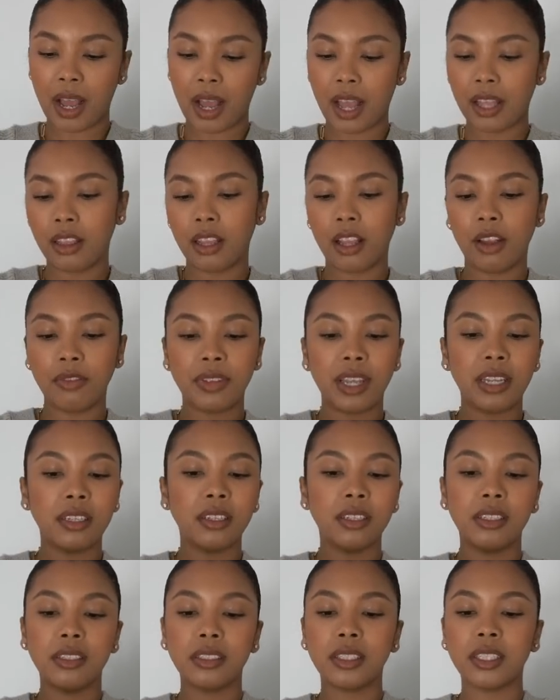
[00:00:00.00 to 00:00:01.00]
I love that
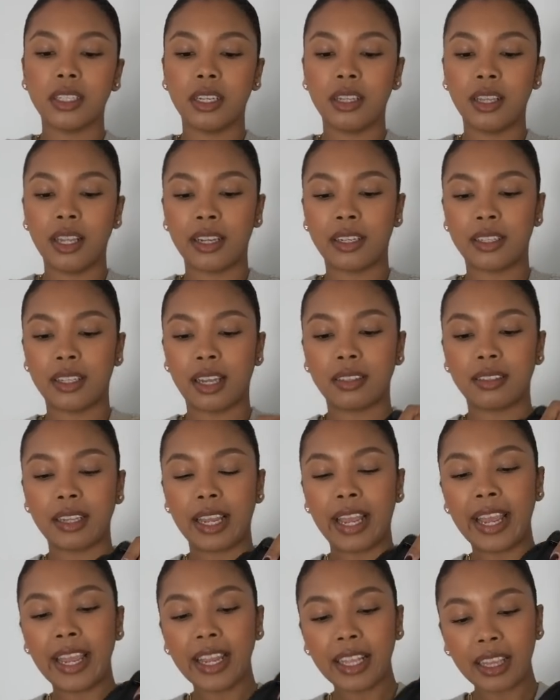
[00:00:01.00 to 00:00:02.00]
it is like that
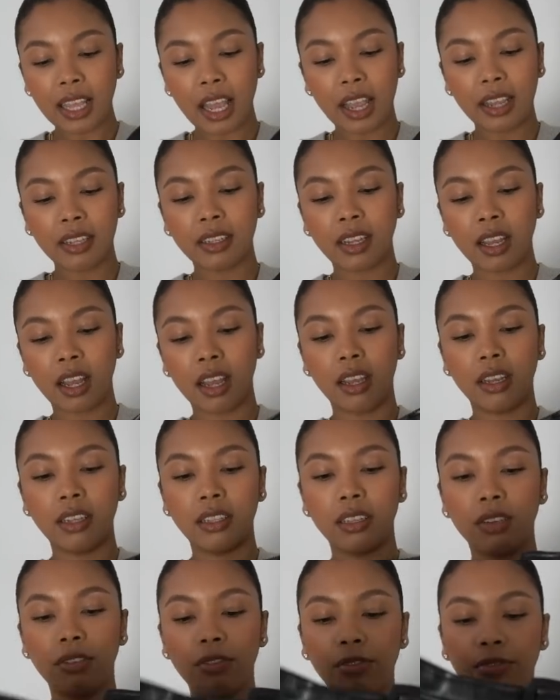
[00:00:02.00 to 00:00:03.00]
A-line kind
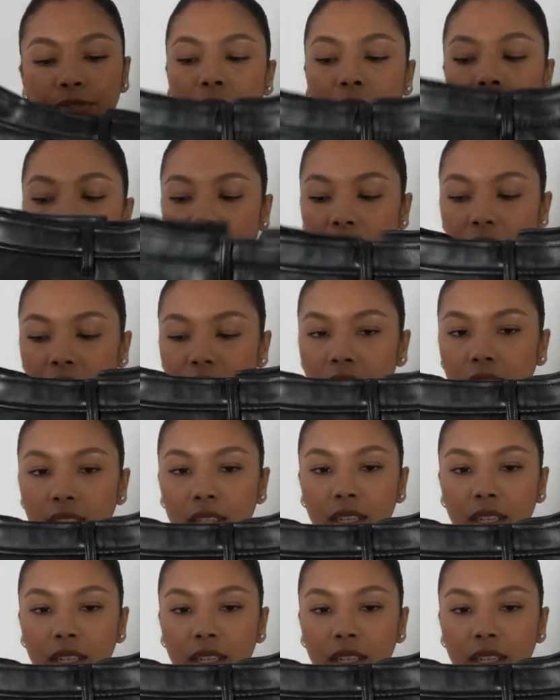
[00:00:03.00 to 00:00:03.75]
of cut.